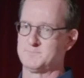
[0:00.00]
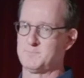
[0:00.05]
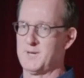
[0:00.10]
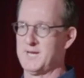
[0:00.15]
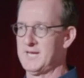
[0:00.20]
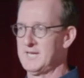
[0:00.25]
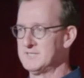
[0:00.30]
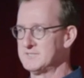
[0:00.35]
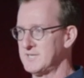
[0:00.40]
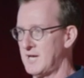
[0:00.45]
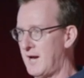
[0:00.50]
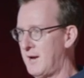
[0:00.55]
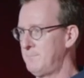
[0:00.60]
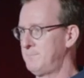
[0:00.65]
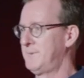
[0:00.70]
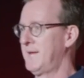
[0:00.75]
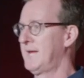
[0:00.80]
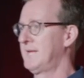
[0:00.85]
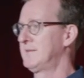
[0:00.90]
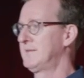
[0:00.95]
speeds,
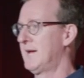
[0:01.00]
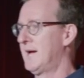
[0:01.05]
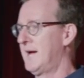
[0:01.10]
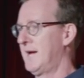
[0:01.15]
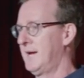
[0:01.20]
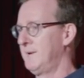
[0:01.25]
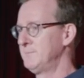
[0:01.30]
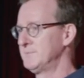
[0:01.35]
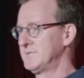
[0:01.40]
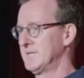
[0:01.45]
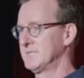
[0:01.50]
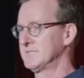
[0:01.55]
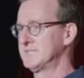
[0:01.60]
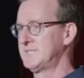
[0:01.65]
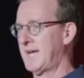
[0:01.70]
update times, et